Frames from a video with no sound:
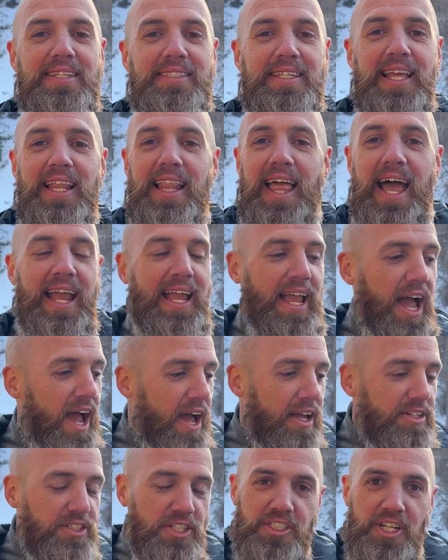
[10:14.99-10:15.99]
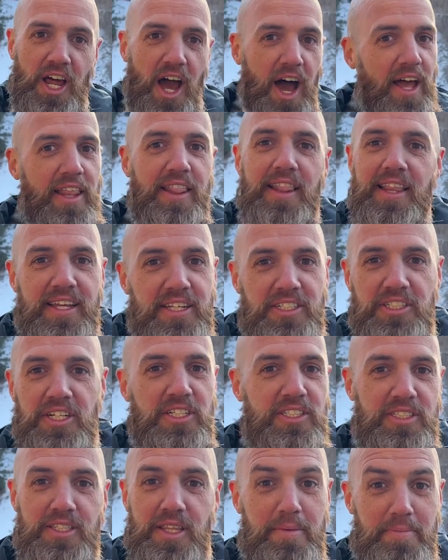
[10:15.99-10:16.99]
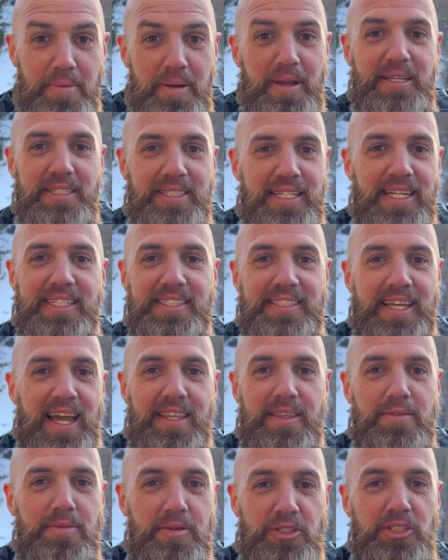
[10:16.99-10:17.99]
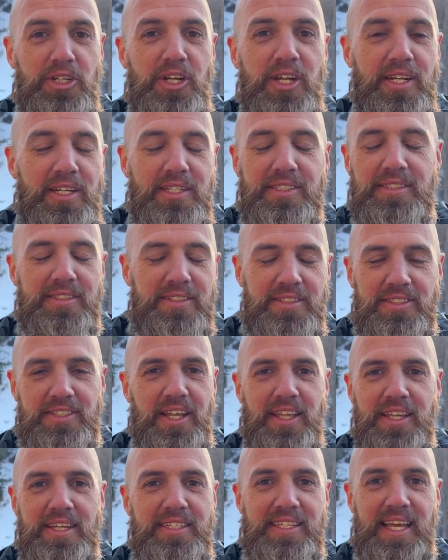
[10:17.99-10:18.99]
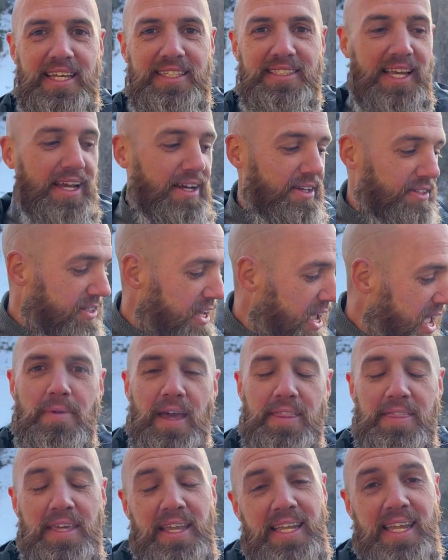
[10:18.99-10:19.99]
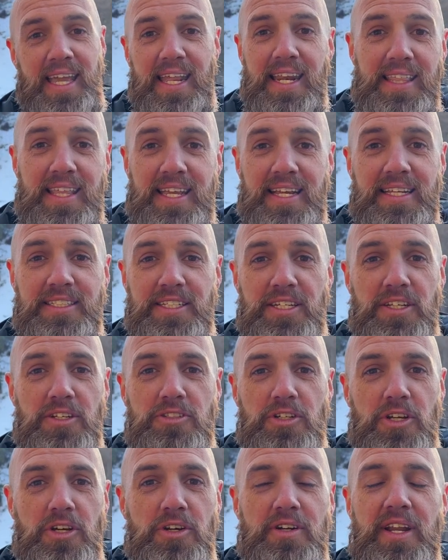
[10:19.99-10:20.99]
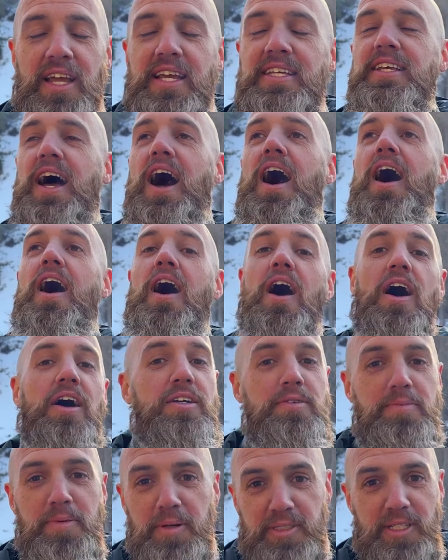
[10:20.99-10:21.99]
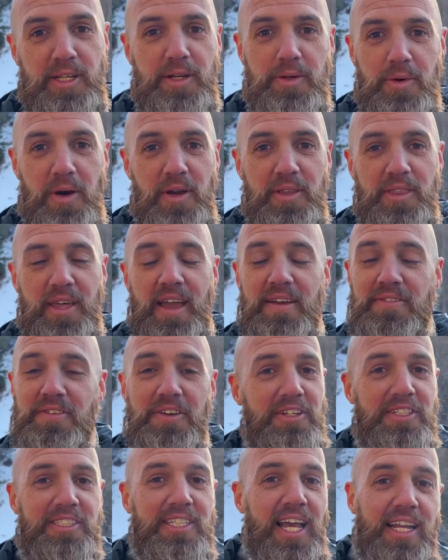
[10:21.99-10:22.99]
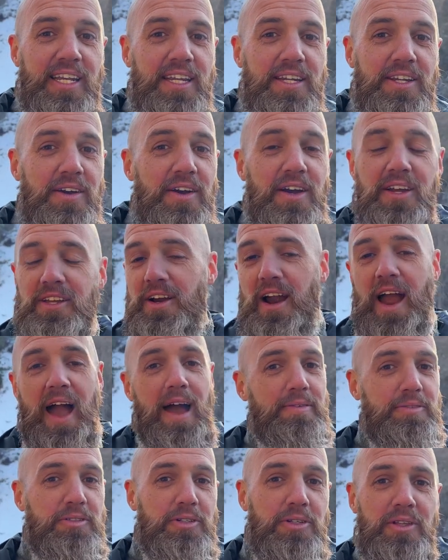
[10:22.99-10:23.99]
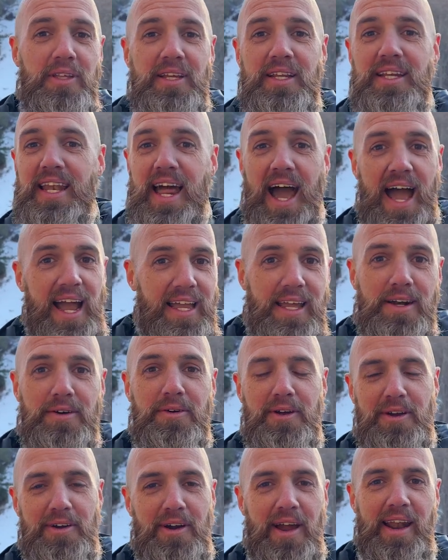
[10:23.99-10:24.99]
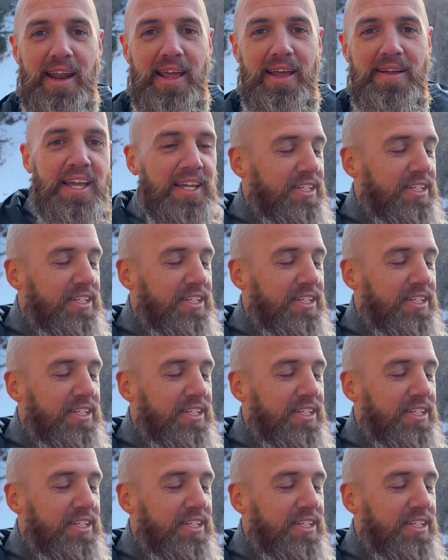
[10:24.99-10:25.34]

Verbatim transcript: It like just unleashes the beast inside the machine, as silly as that sounds. I think getting the ECU tune is 100% worth it. If you decide to do it, you're absolutely not gonna regret it.